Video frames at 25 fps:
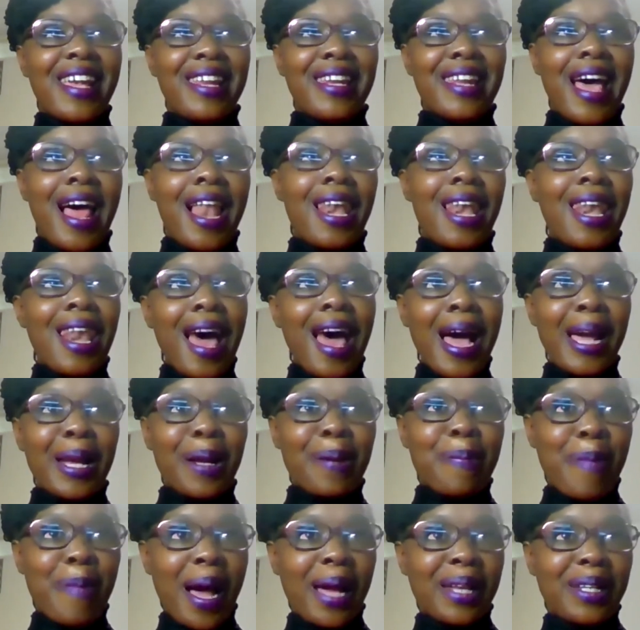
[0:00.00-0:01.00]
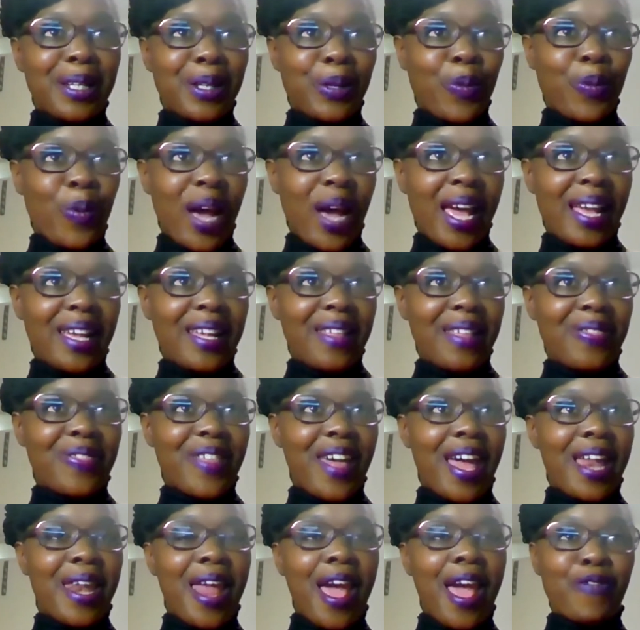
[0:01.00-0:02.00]
in a like-minded way,
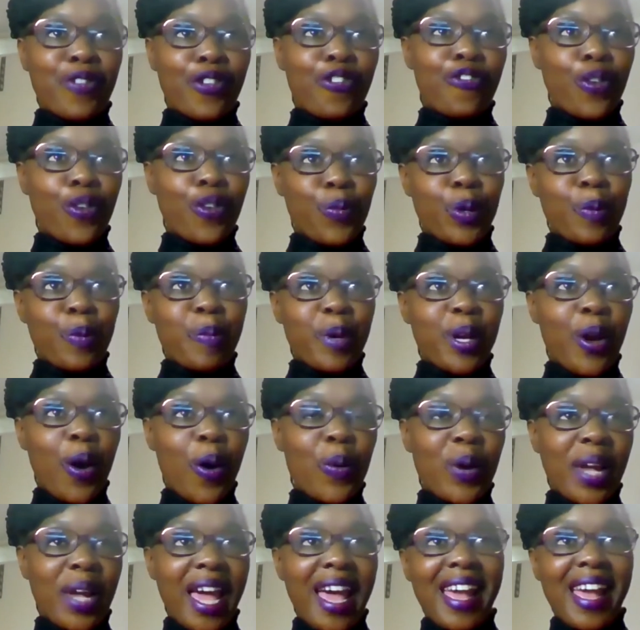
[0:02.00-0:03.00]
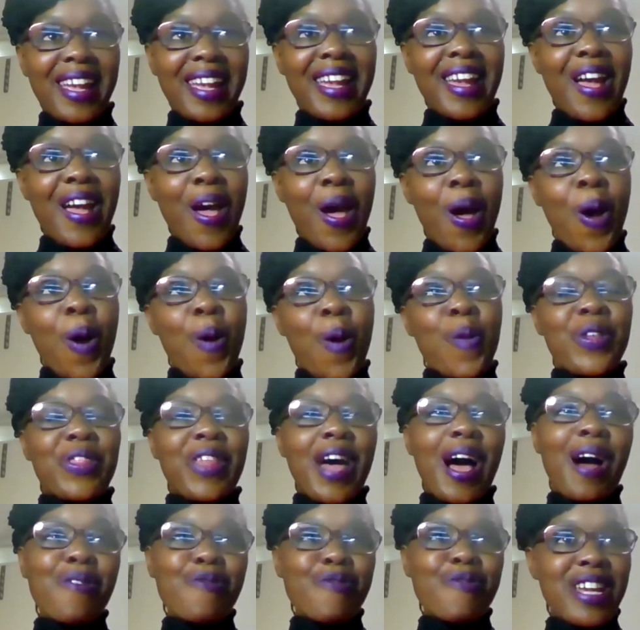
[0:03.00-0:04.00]
then everything would be okay,
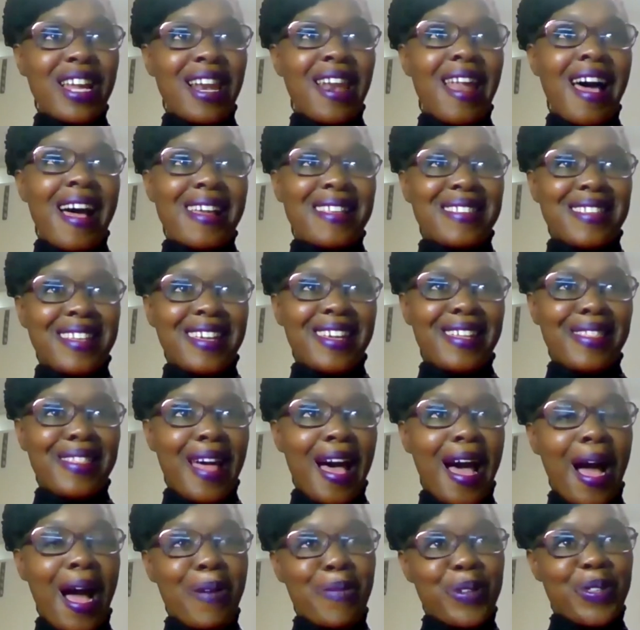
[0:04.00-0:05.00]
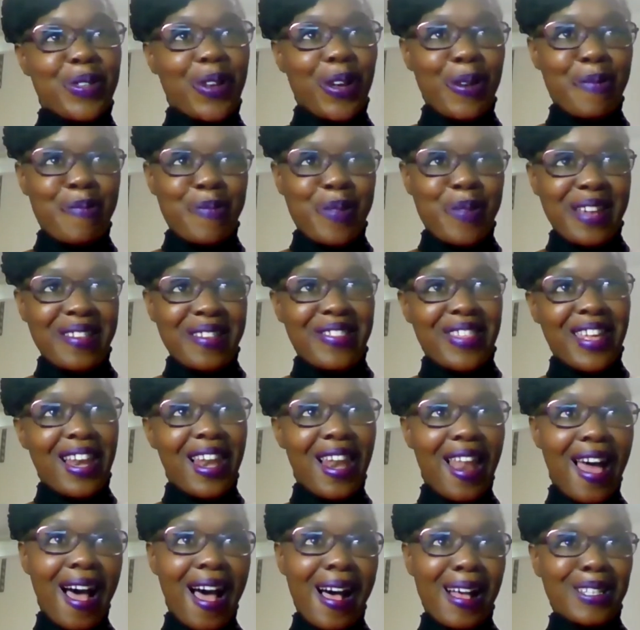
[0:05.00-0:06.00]
without realizing that I was going to be
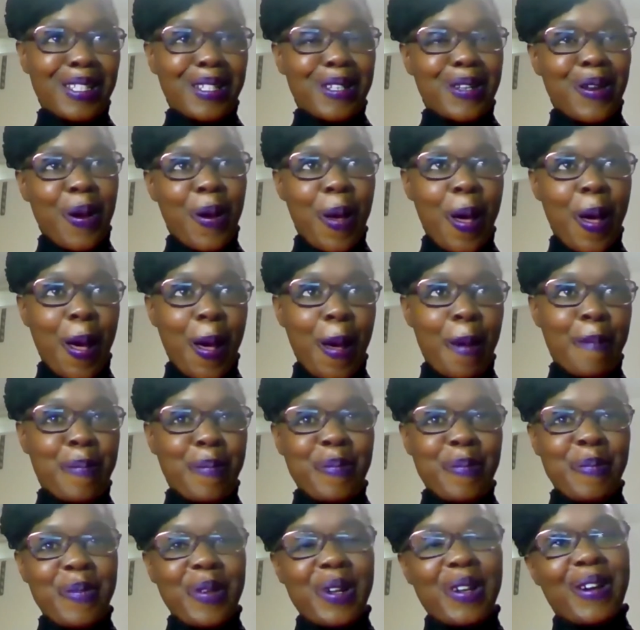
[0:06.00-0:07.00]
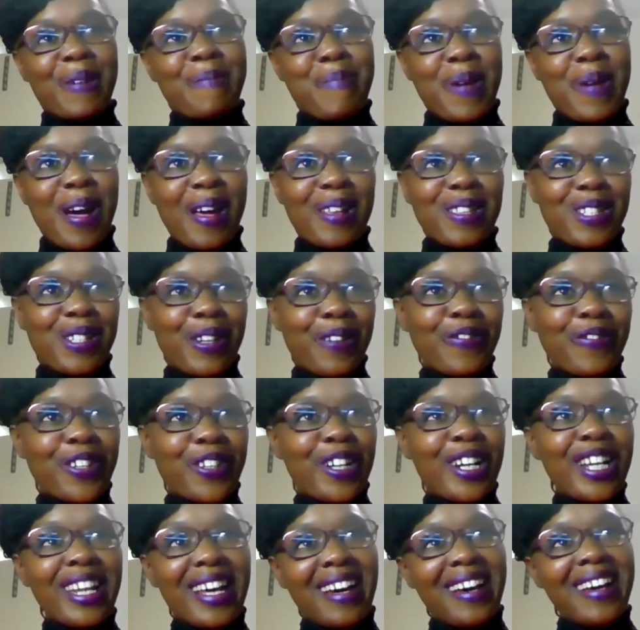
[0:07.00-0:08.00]
the last person
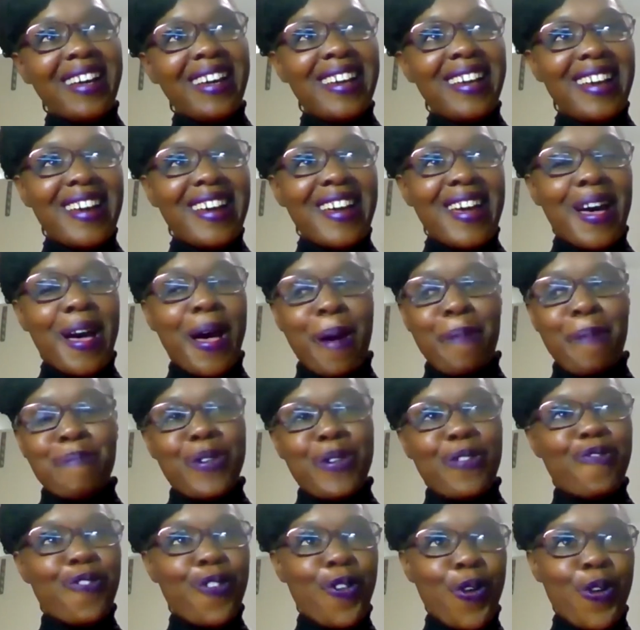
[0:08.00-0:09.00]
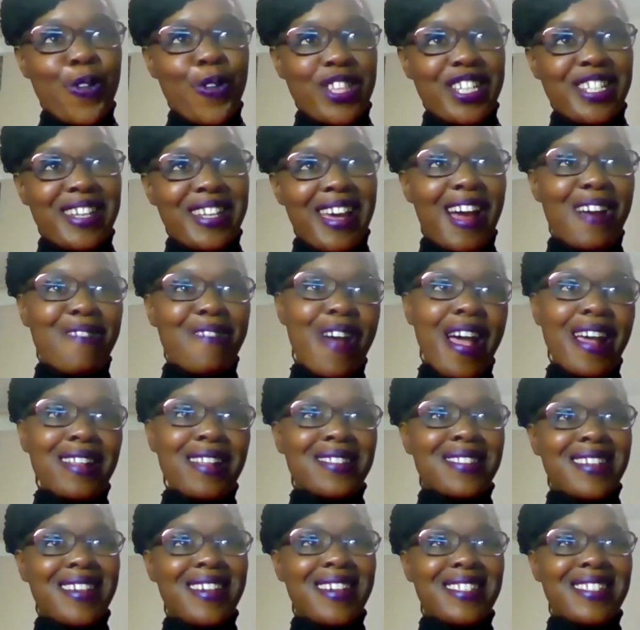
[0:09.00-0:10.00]
of color before the
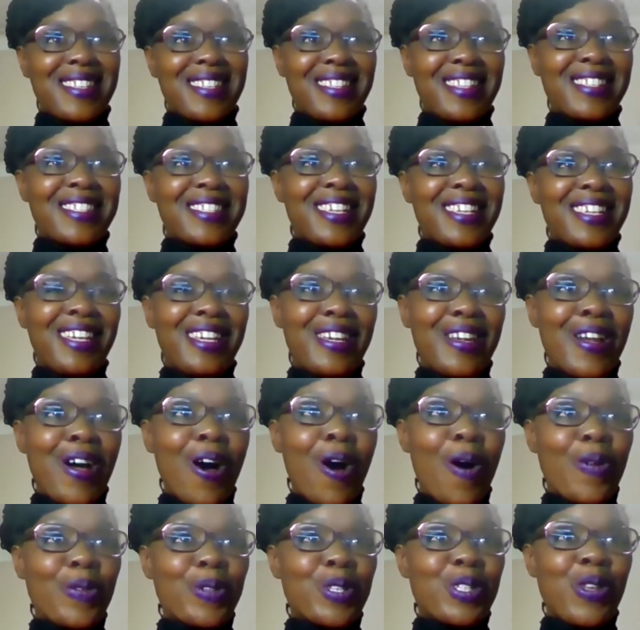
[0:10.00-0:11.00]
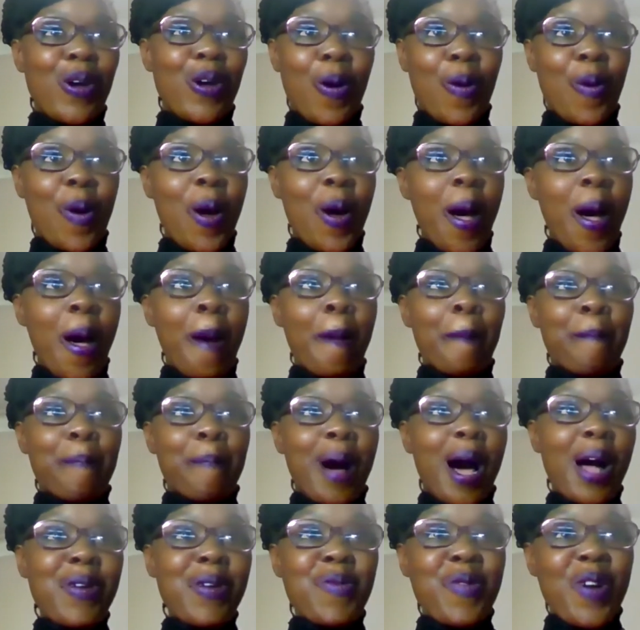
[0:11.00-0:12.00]
directors and the CEO. So
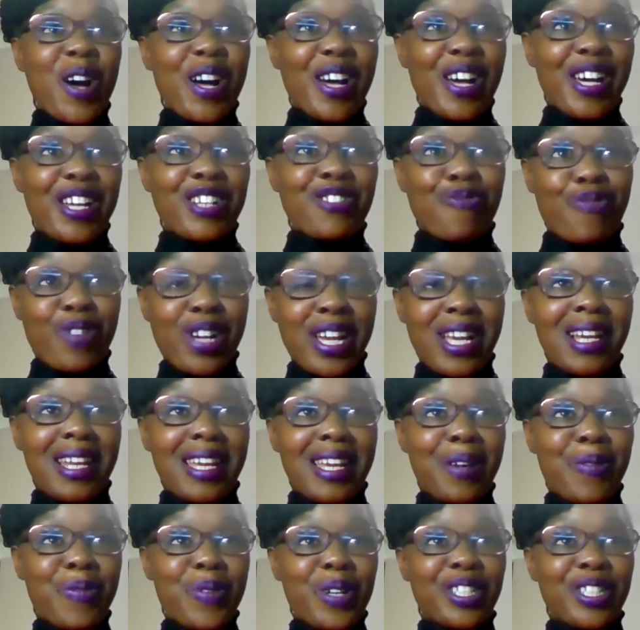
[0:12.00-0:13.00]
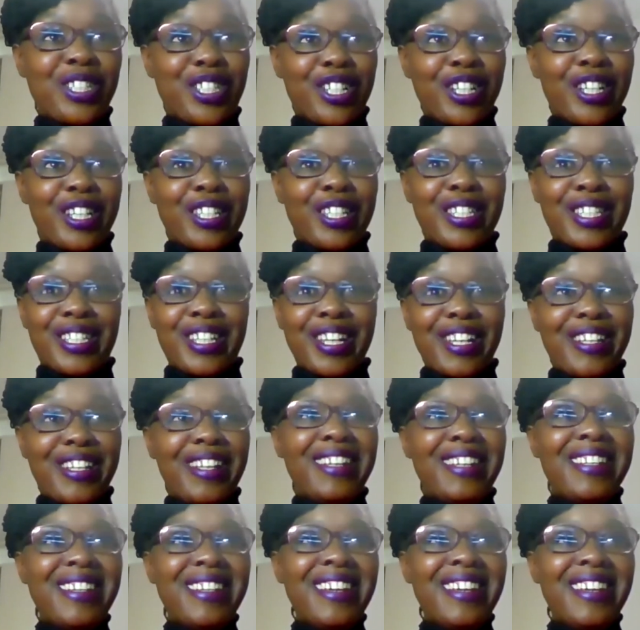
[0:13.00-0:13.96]
my word really was just